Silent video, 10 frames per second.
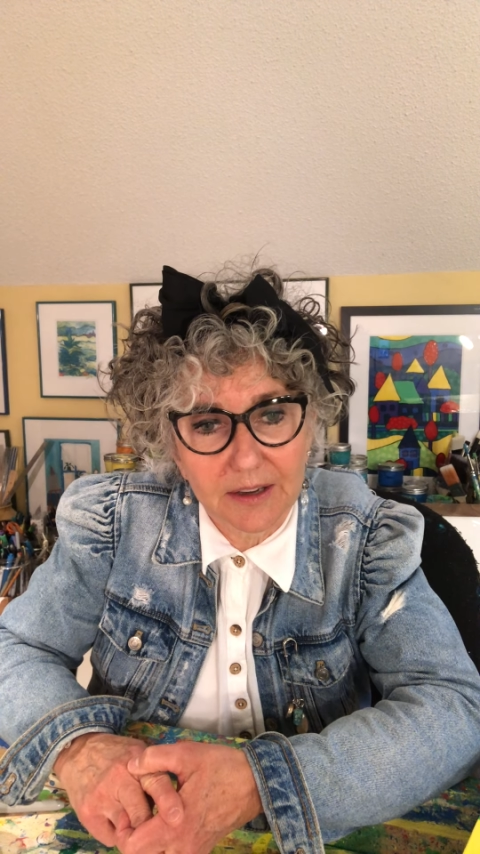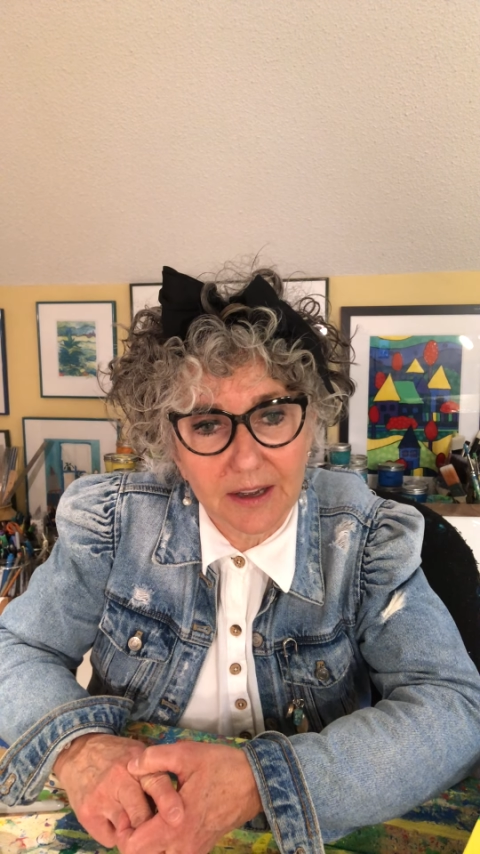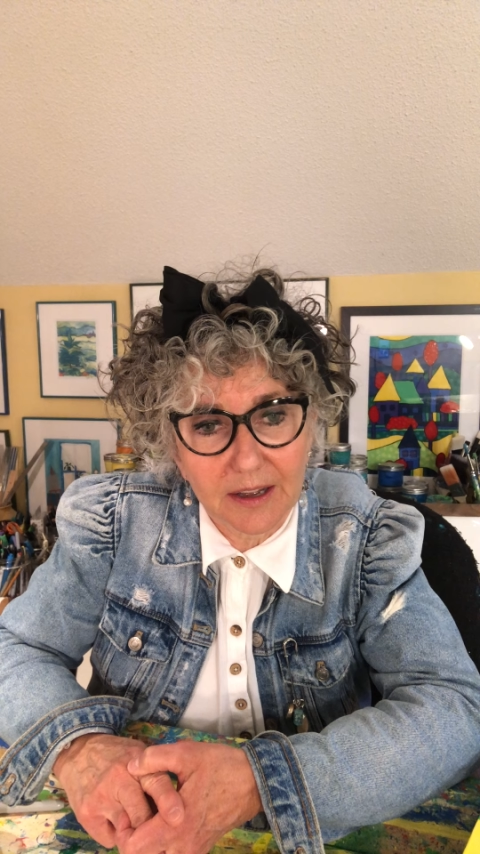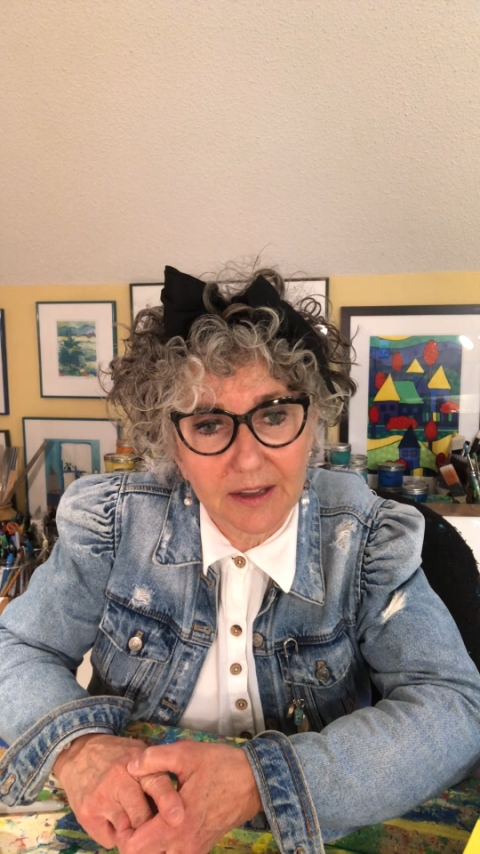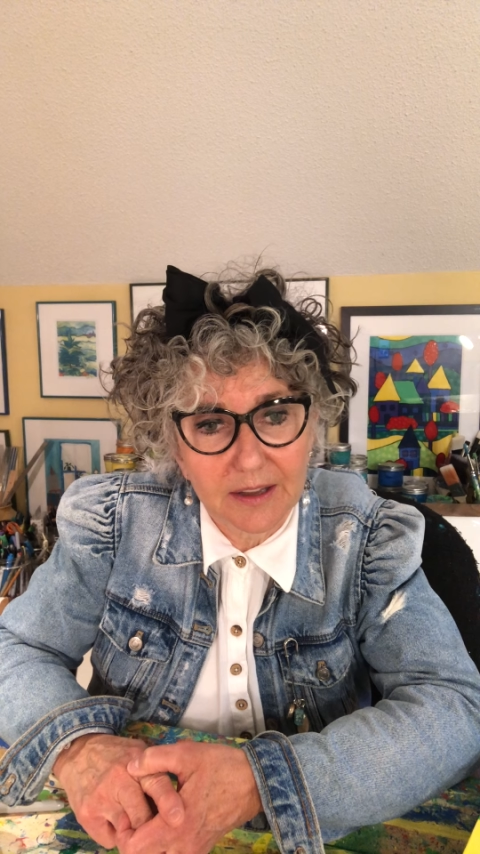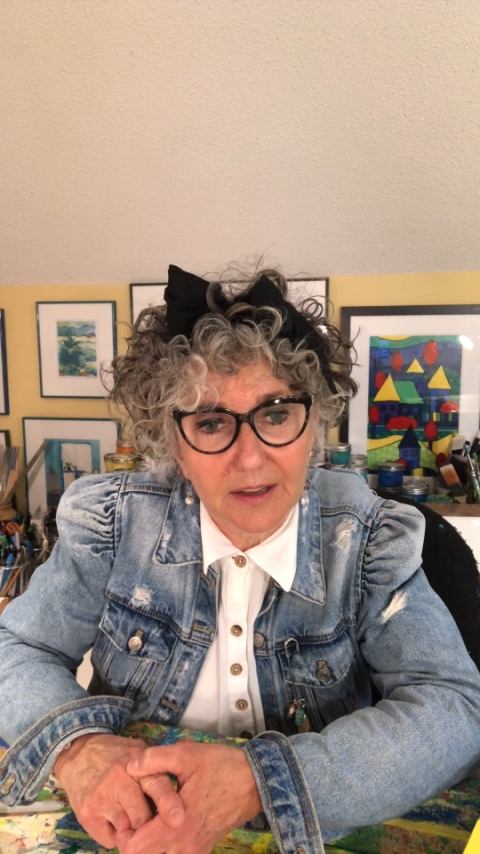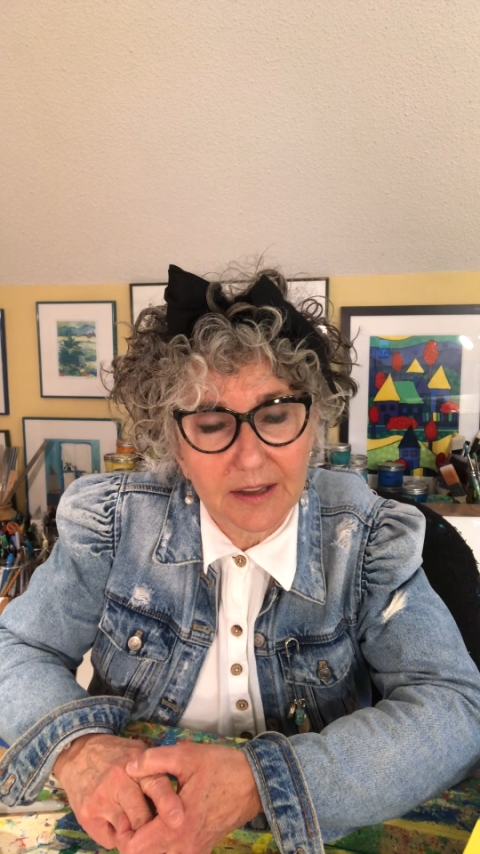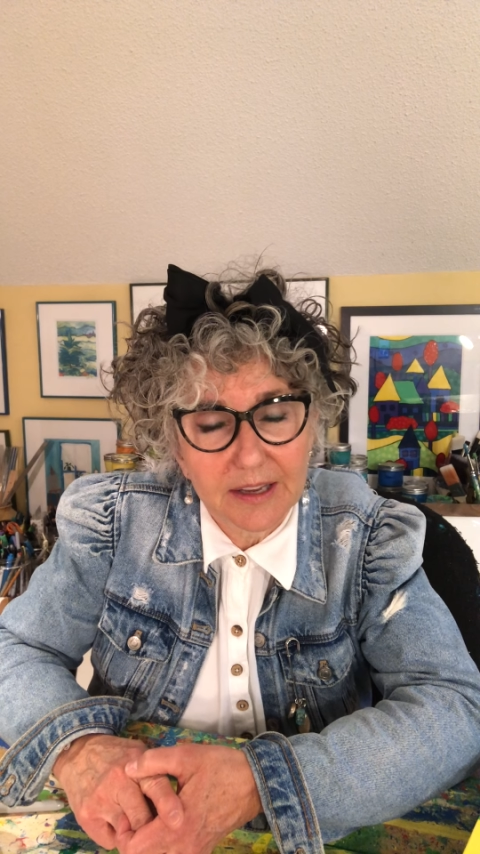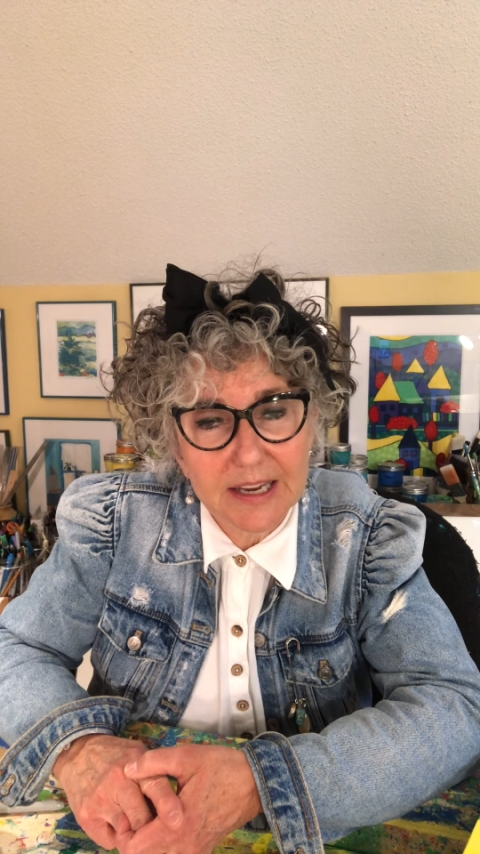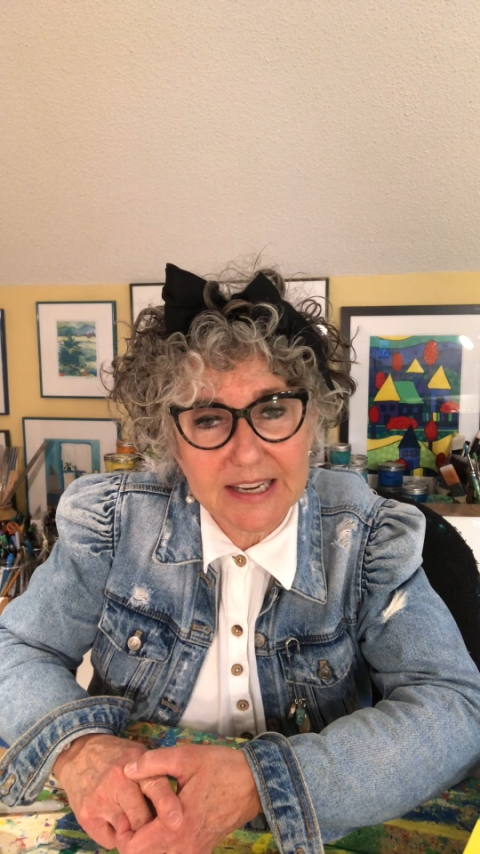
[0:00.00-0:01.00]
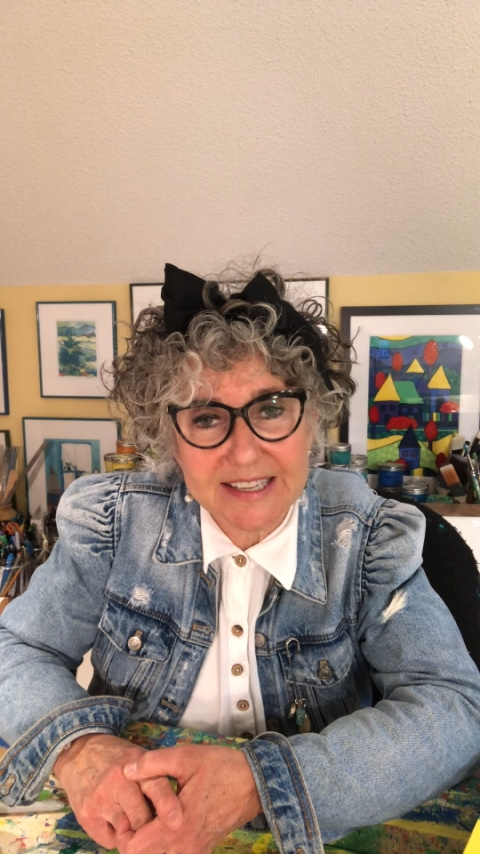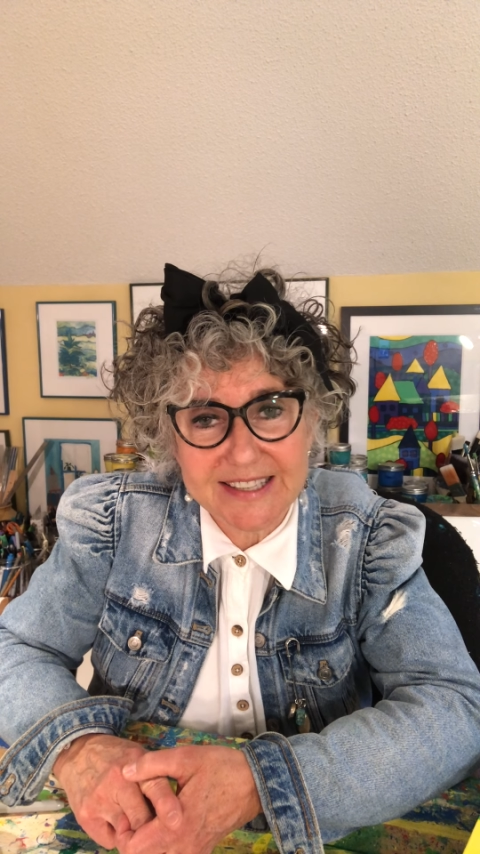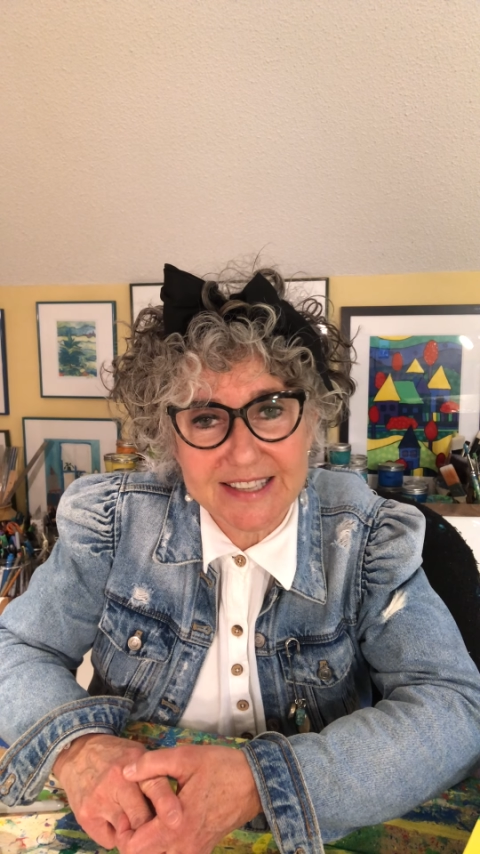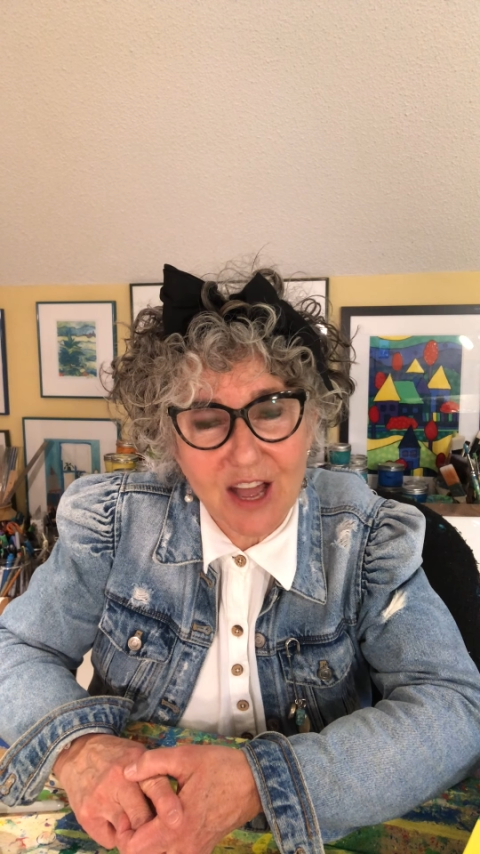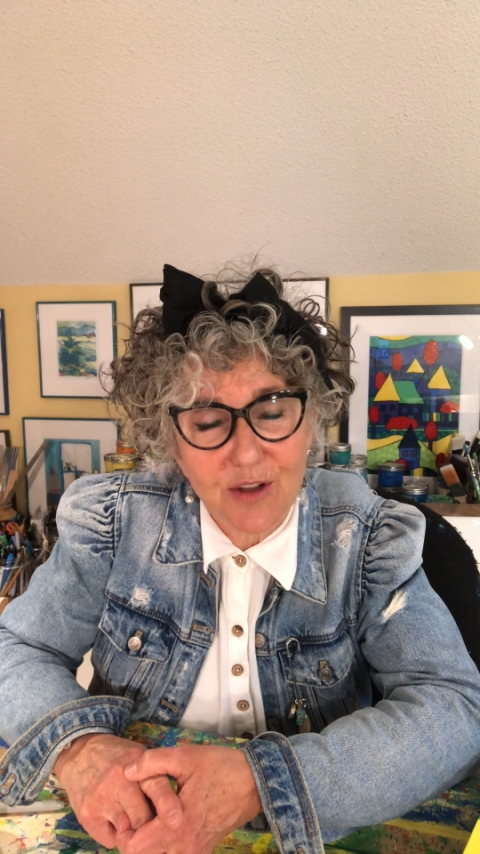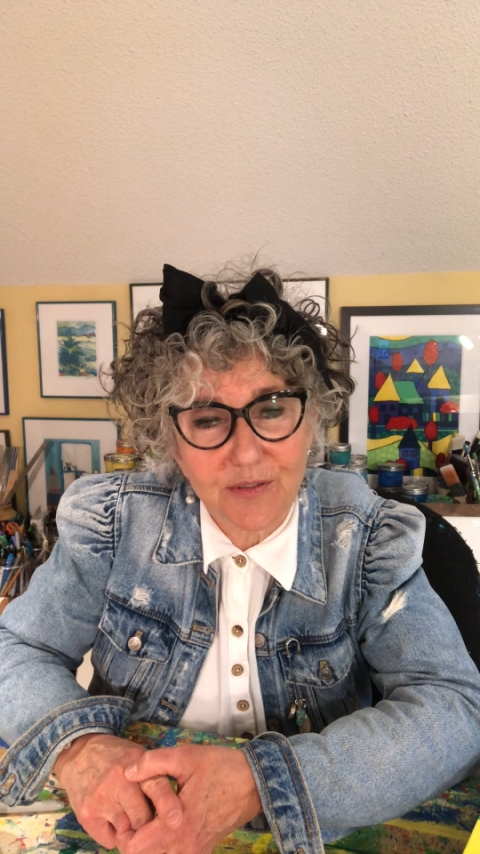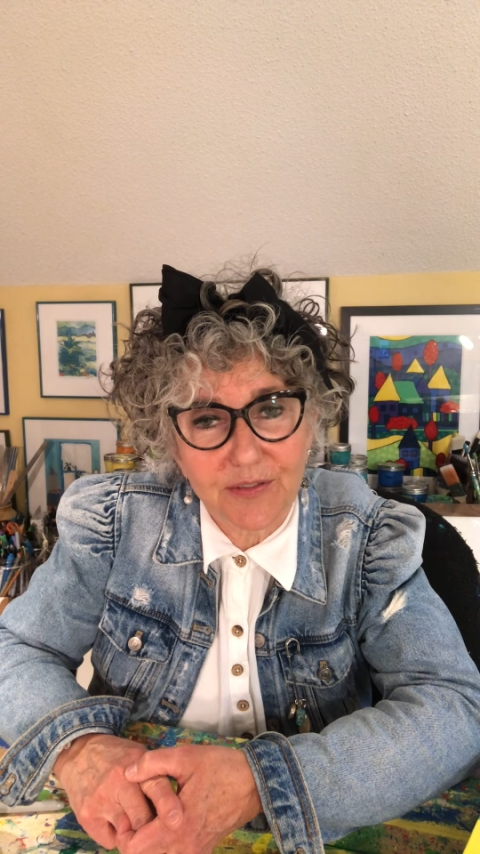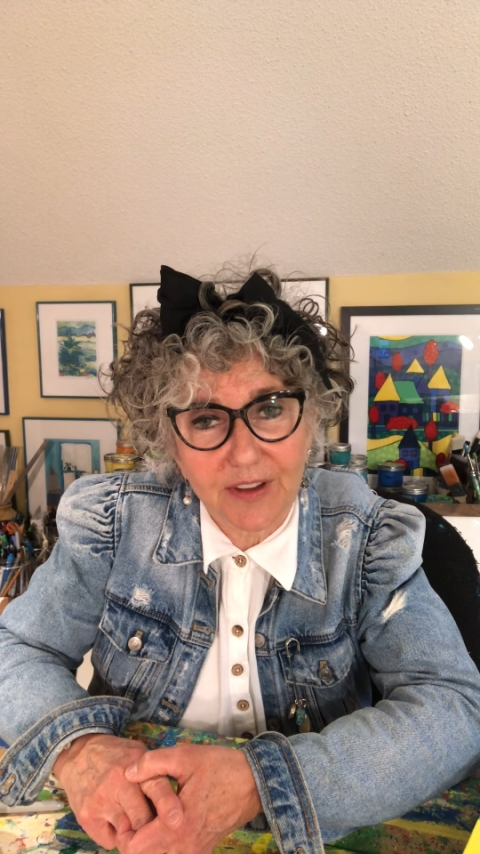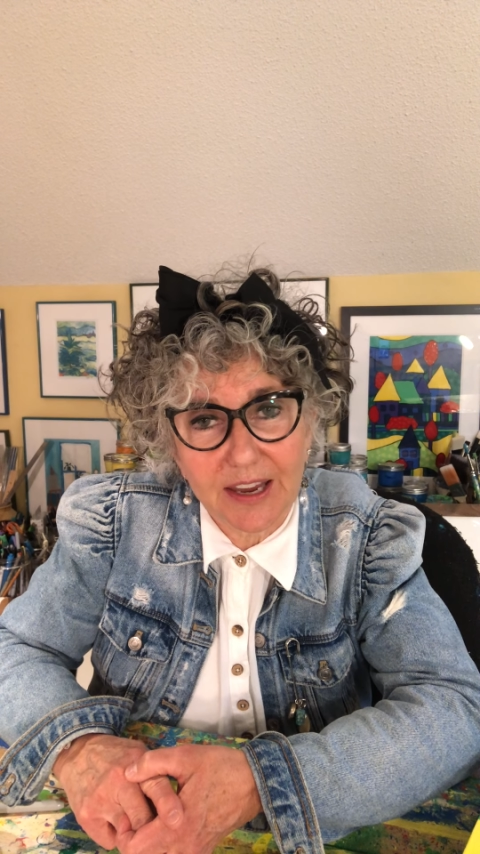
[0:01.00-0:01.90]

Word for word: uh, in itself.